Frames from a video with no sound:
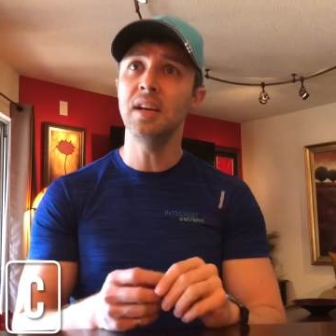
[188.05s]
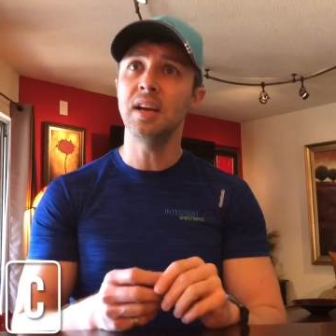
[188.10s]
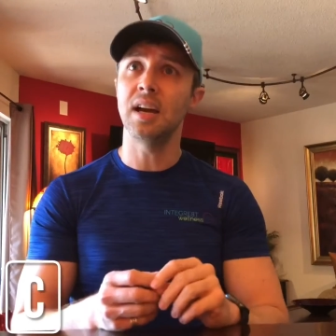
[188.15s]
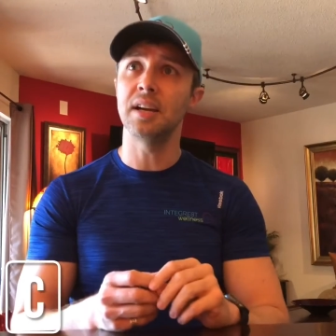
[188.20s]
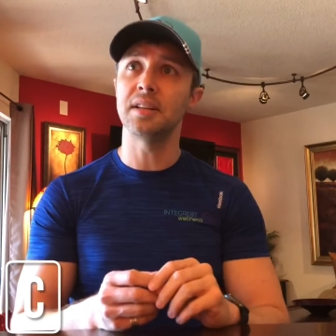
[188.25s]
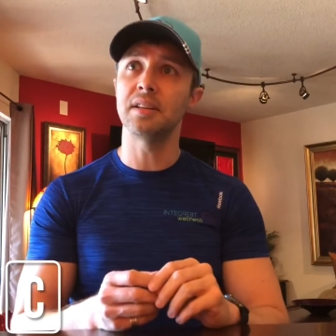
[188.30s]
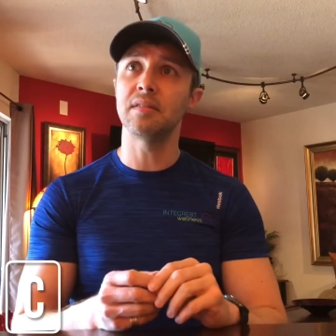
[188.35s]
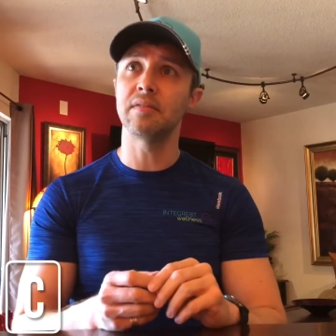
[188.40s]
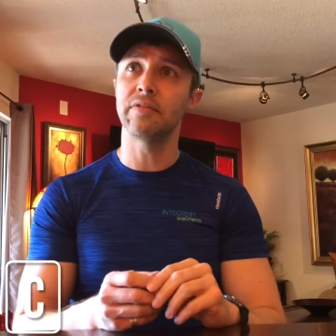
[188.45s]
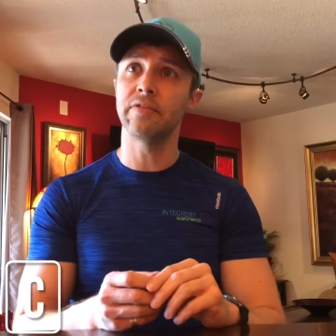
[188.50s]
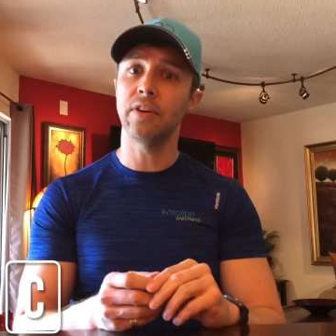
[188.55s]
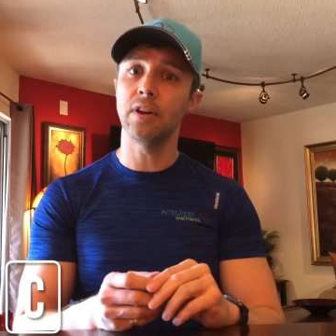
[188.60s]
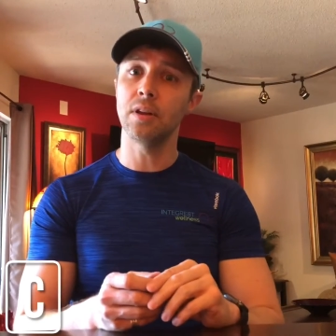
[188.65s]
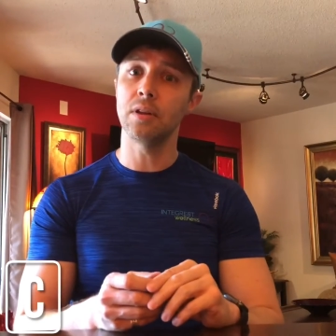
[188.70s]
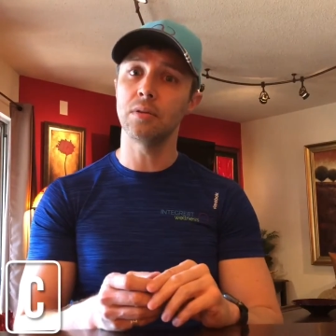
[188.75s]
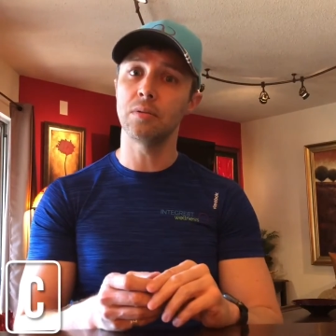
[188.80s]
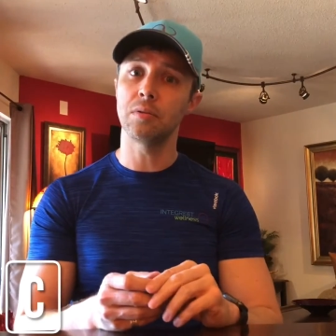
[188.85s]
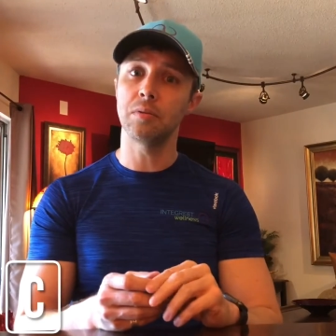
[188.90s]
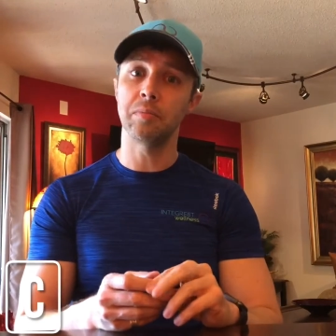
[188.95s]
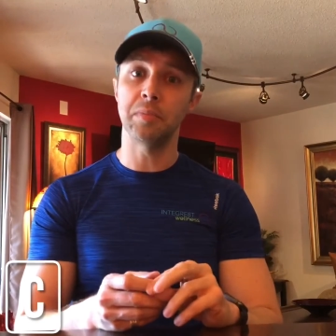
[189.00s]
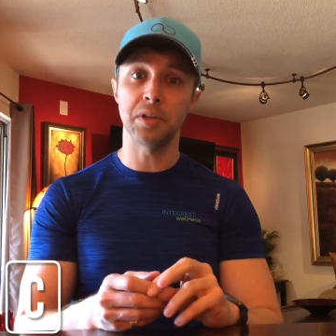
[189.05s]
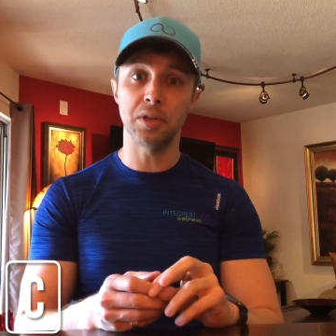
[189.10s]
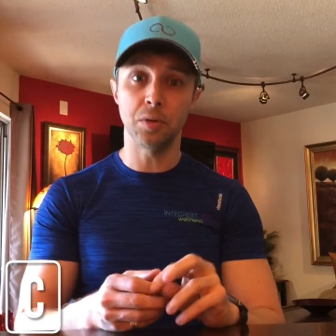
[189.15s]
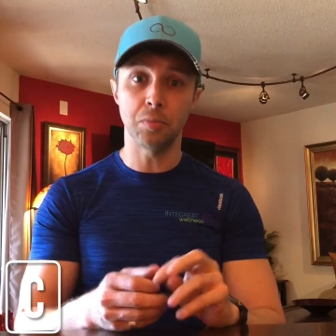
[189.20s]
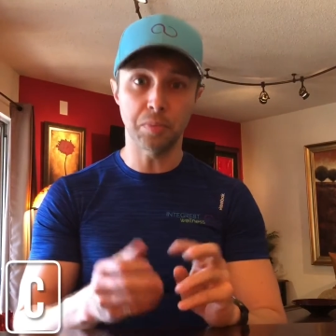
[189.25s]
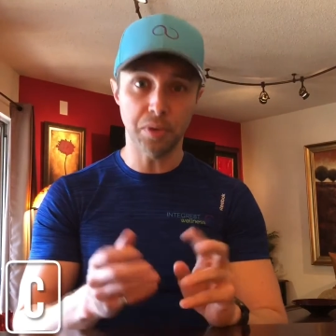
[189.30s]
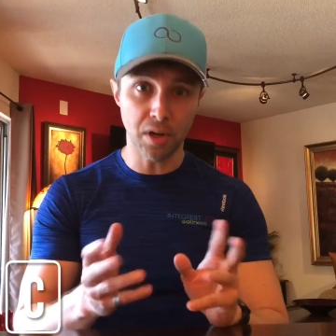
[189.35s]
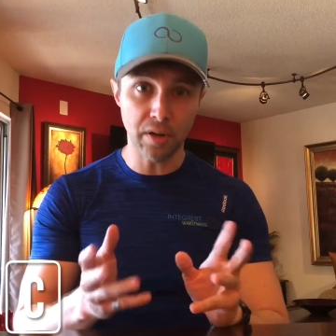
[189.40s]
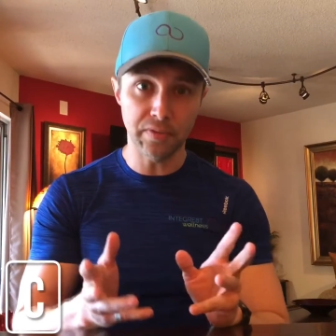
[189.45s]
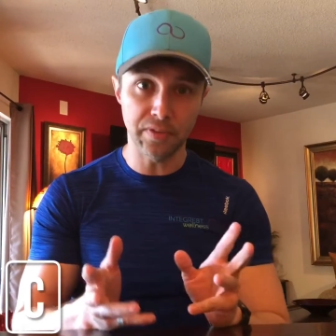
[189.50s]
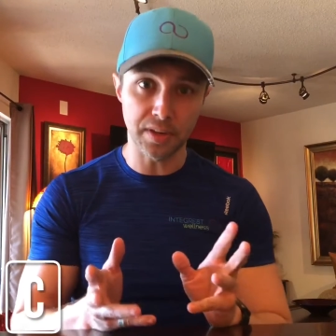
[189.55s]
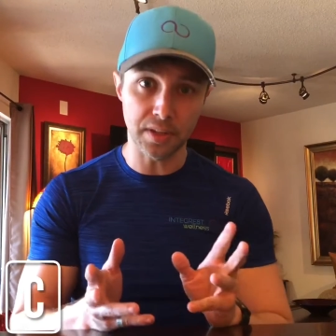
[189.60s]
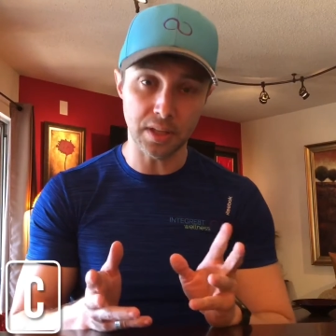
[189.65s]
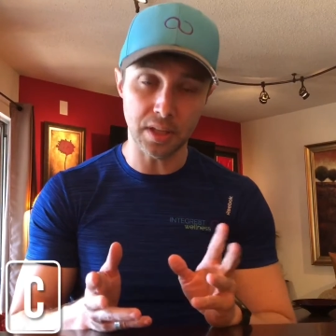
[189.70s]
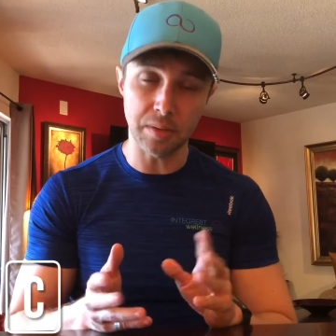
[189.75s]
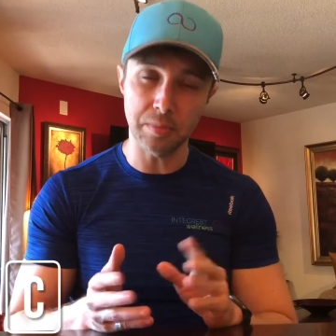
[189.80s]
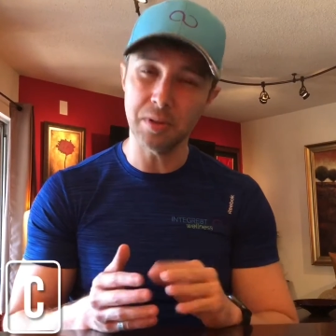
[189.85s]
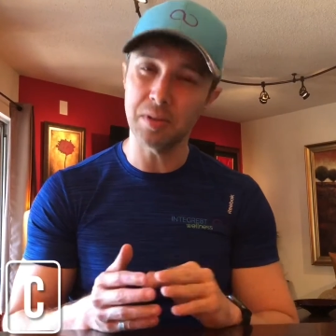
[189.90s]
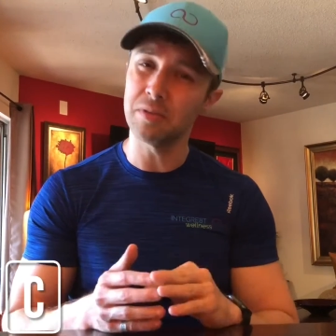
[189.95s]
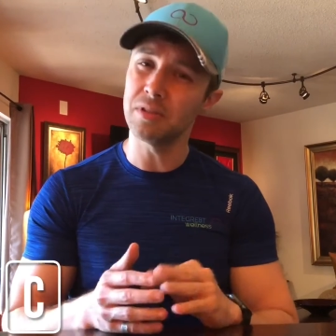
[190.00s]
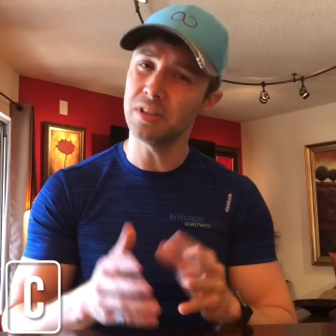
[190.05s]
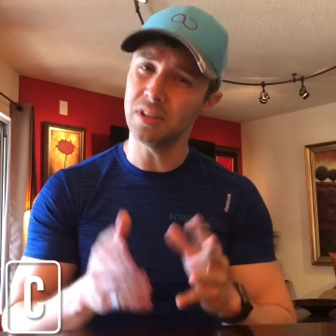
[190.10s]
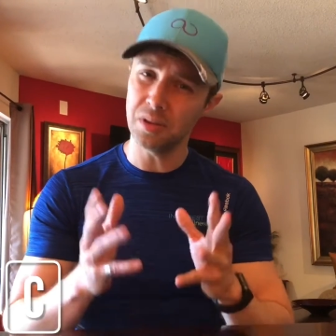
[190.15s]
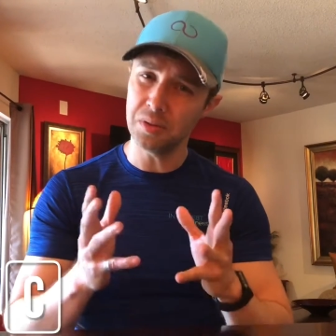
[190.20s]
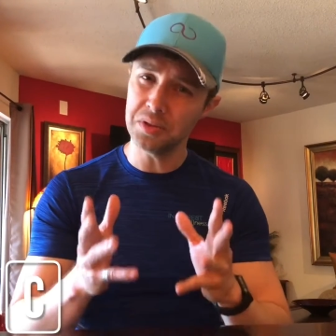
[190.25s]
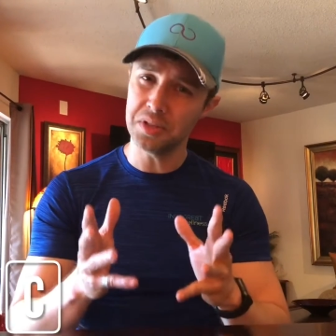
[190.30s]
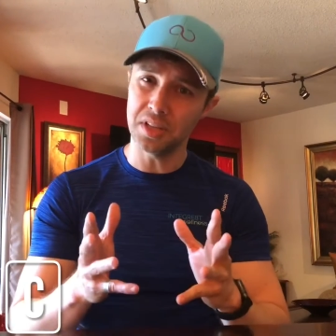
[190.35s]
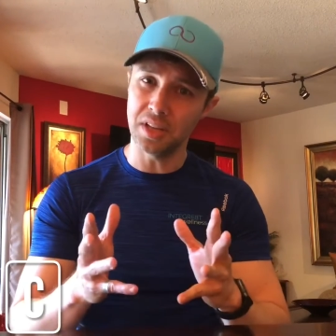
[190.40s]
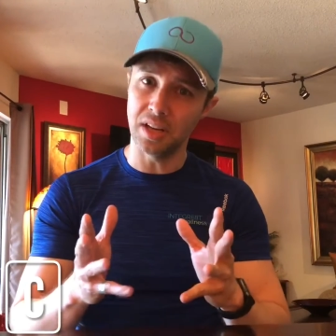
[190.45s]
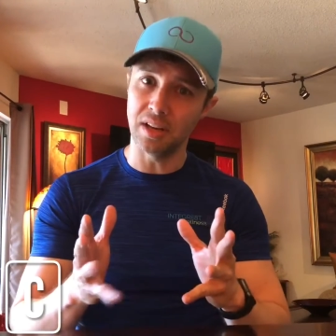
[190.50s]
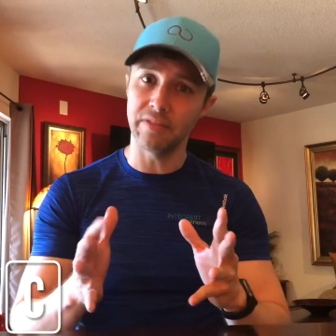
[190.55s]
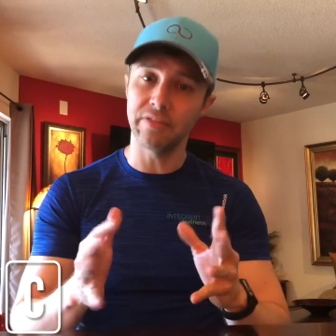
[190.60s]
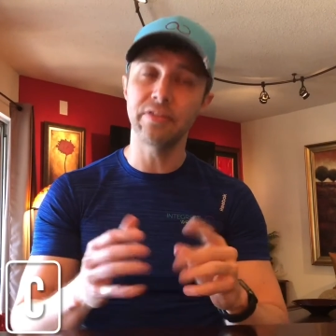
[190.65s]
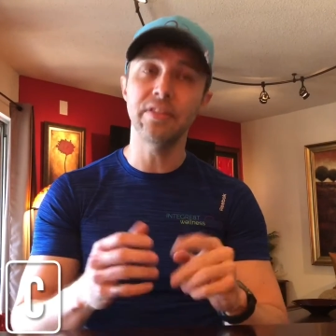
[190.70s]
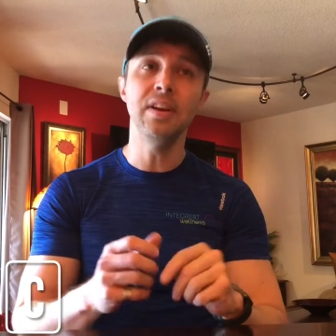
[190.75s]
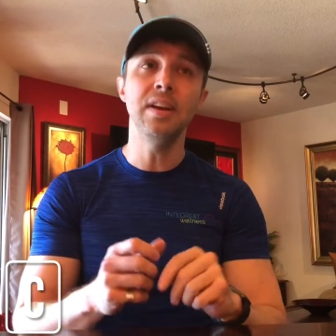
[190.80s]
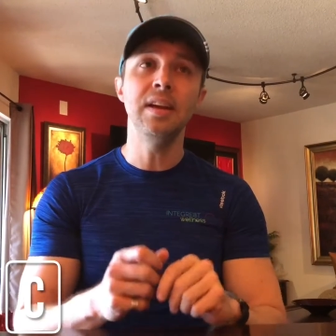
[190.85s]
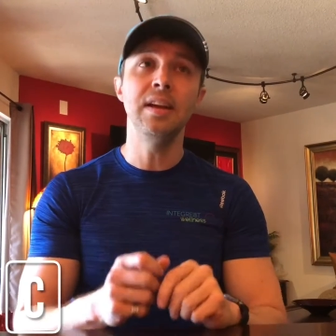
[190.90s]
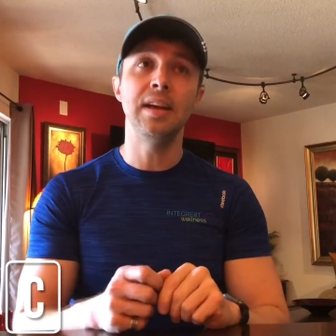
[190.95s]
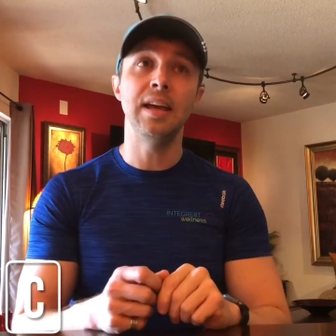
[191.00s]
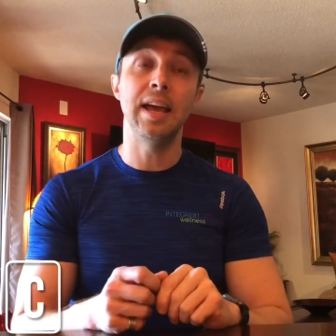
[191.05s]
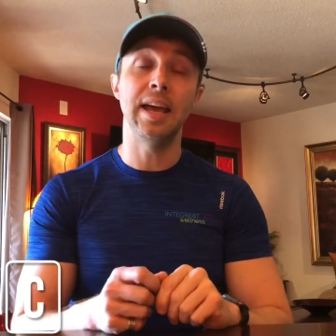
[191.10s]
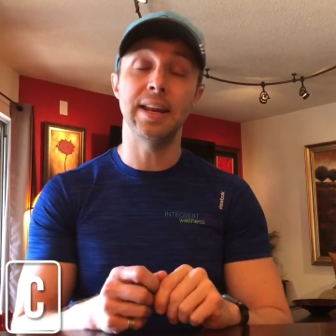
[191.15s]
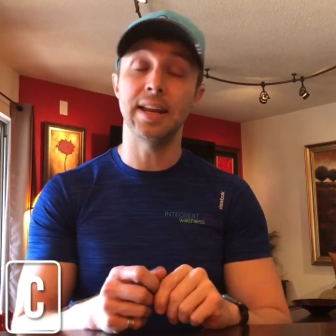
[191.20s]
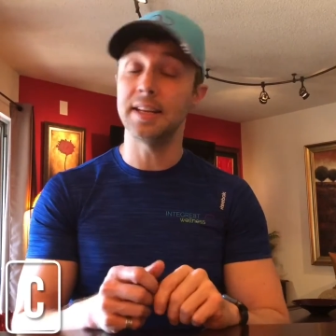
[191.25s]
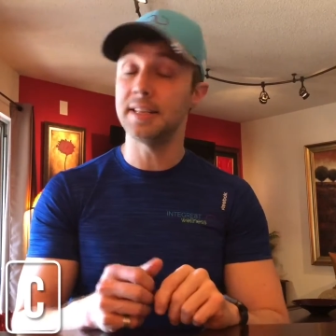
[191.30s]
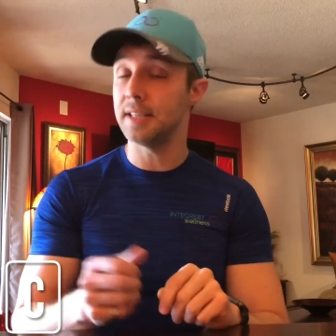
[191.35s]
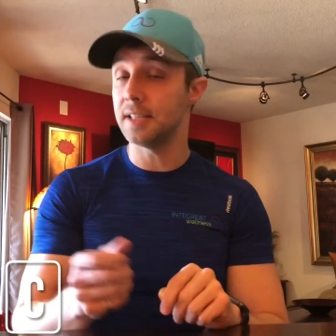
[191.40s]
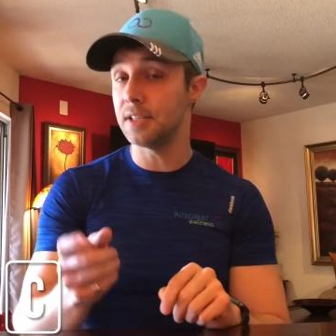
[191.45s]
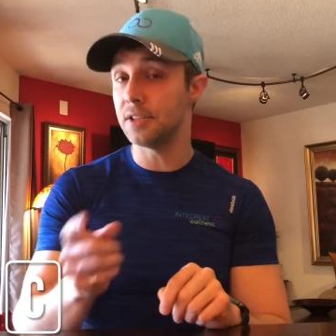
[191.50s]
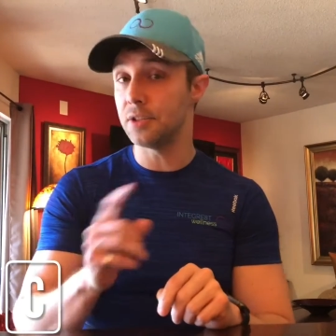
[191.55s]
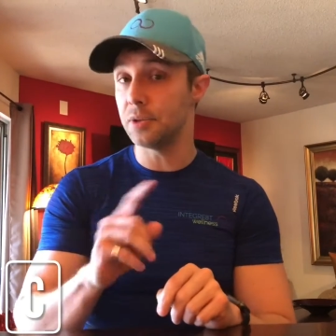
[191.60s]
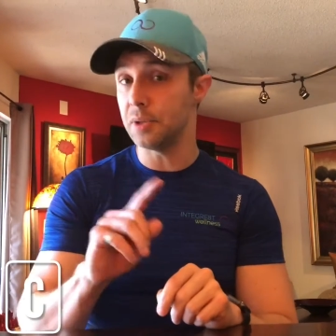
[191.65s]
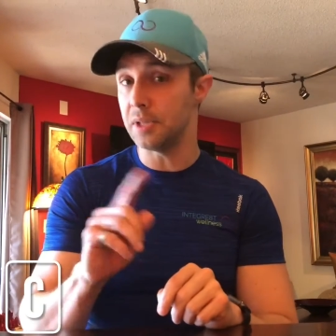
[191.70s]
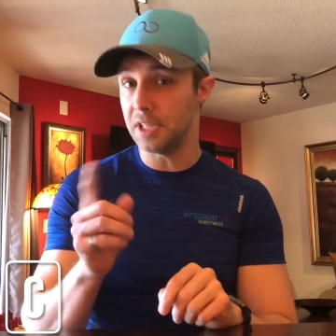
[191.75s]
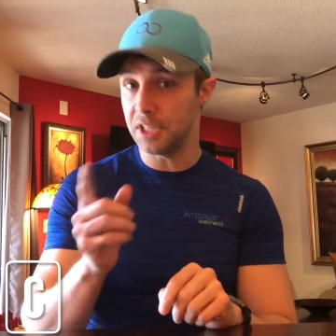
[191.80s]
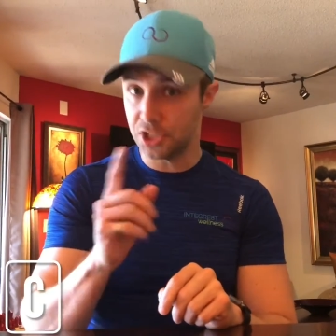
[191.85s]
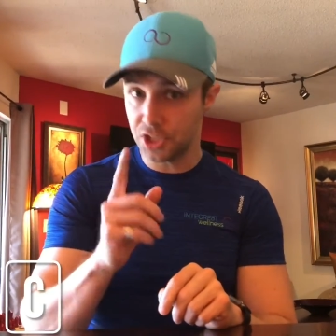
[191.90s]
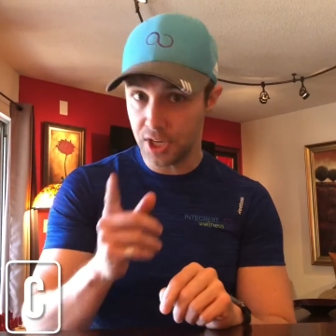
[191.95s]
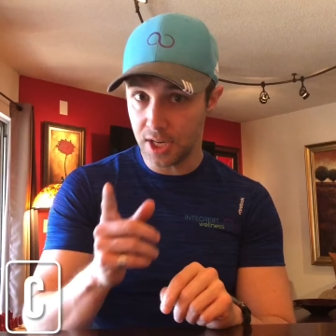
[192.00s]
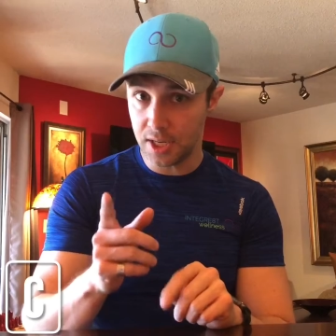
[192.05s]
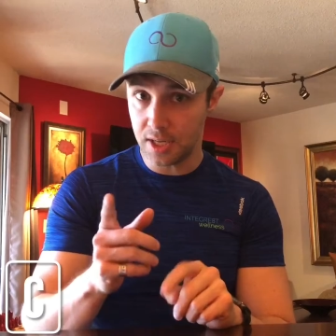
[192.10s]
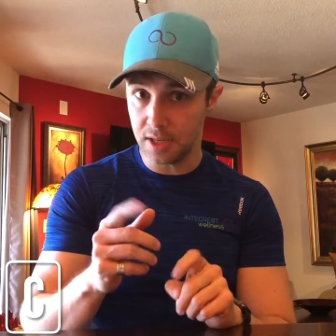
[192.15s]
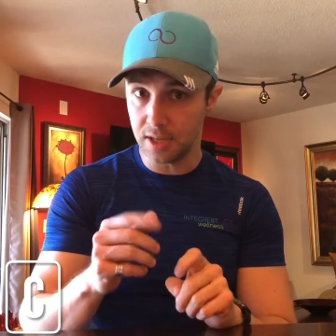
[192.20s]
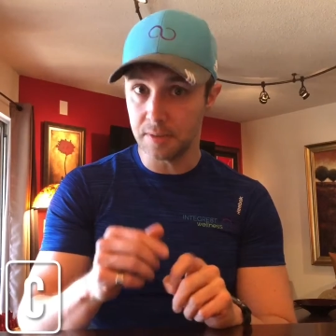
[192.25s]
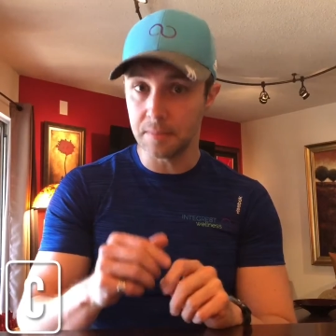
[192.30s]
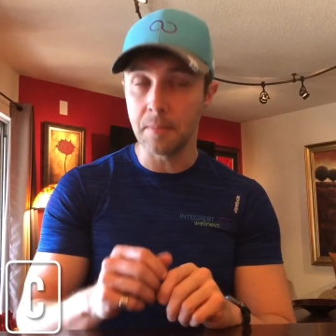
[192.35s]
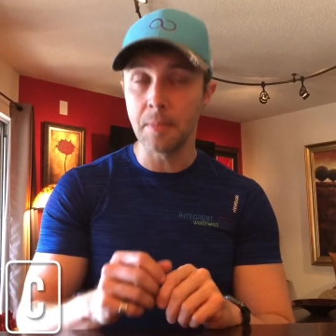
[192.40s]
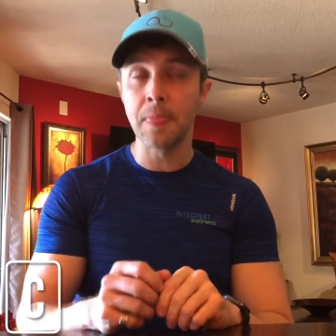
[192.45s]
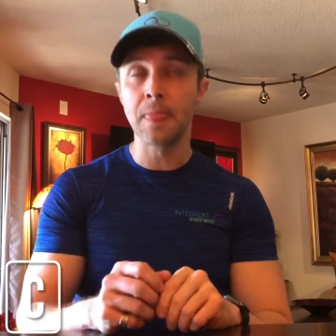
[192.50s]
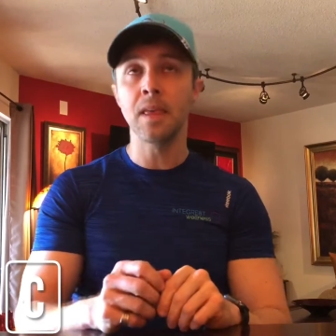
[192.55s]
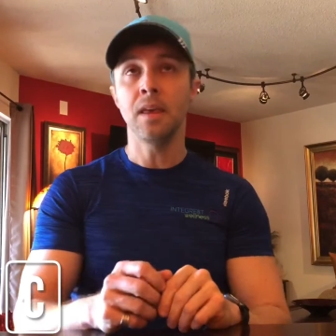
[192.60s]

I didn't follow the menu perfectly, but close enough, and I didn't do any cheating.